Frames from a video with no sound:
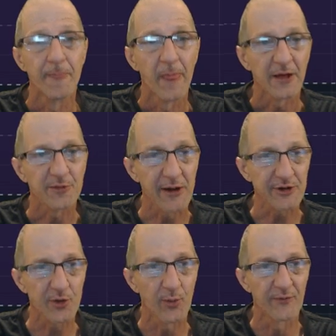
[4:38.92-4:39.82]

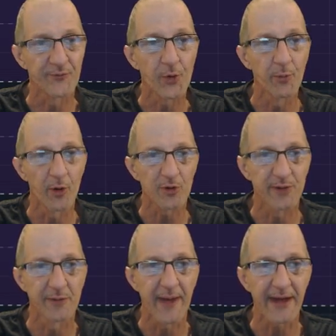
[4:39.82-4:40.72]
Fubo's
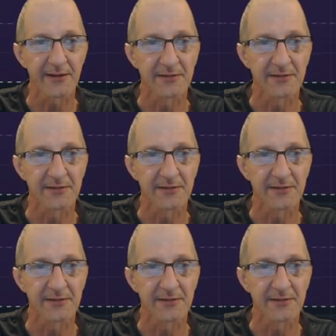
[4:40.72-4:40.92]
been making